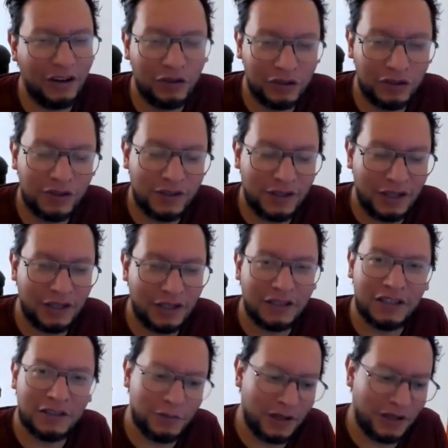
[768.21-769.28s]
understand that
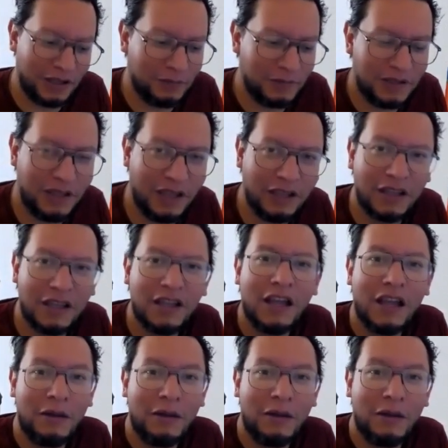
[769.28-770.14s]
he's making a mistake.